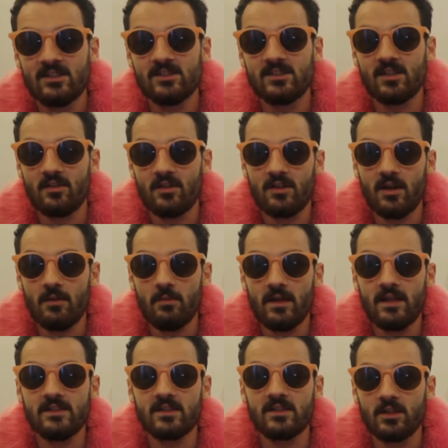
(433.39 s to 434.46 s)
So the
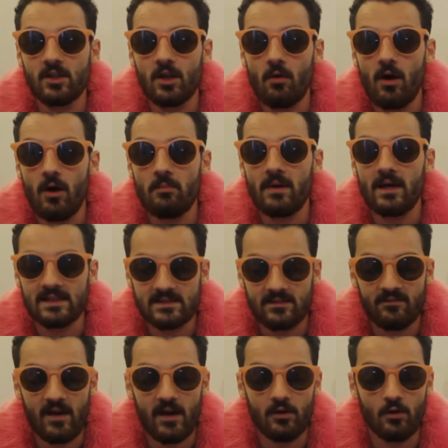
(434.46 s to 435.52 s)
number is going to go up as
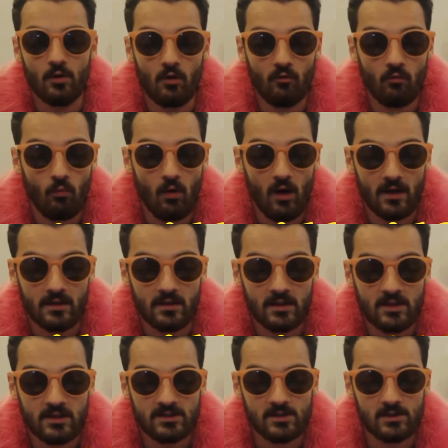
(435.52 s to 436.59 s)
a value of 1.
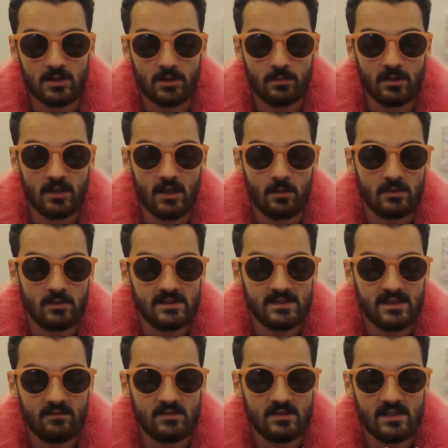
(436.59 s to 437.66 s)
So it's going to become
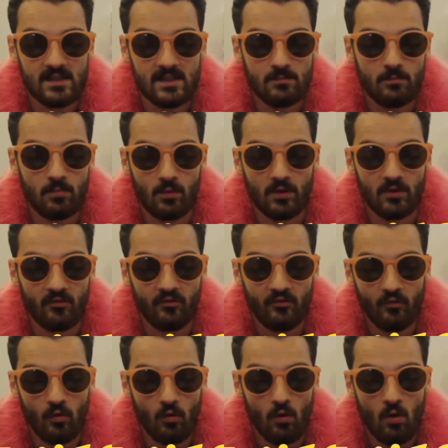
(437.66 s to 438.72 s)

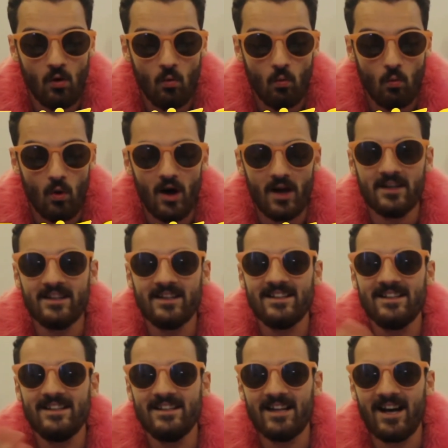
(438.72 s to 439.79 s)

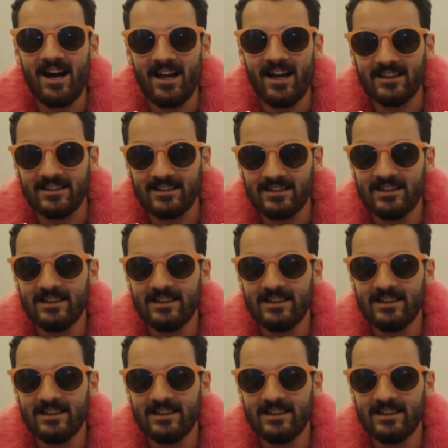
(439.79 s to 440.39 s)
17.419.